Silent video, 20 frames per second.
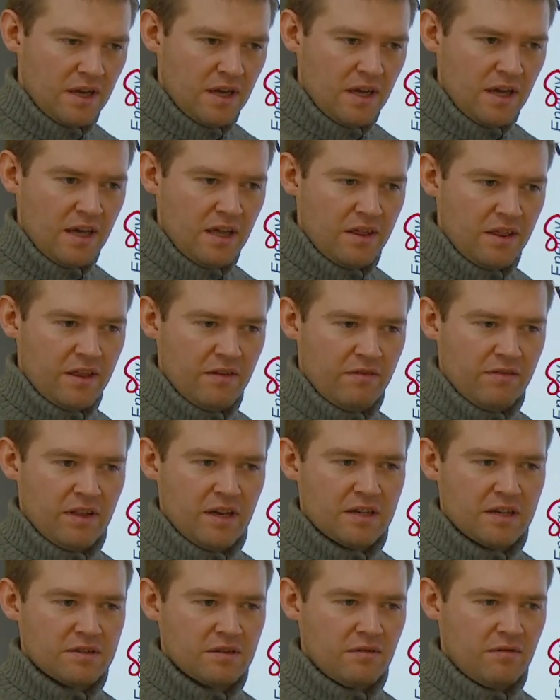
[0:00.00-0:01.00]
and the
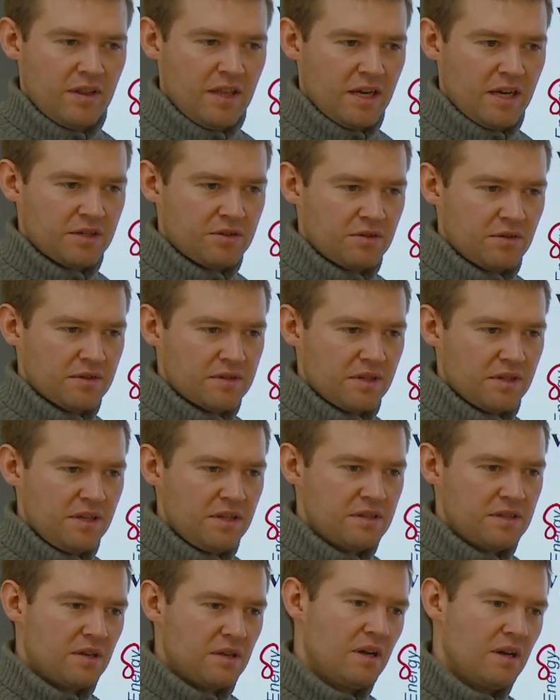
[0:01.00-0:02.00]
flux of electrons
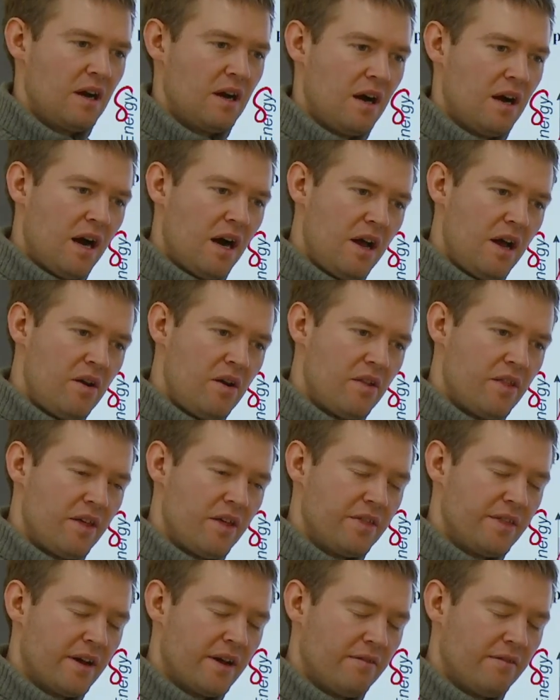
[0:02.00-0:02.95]
is higher than the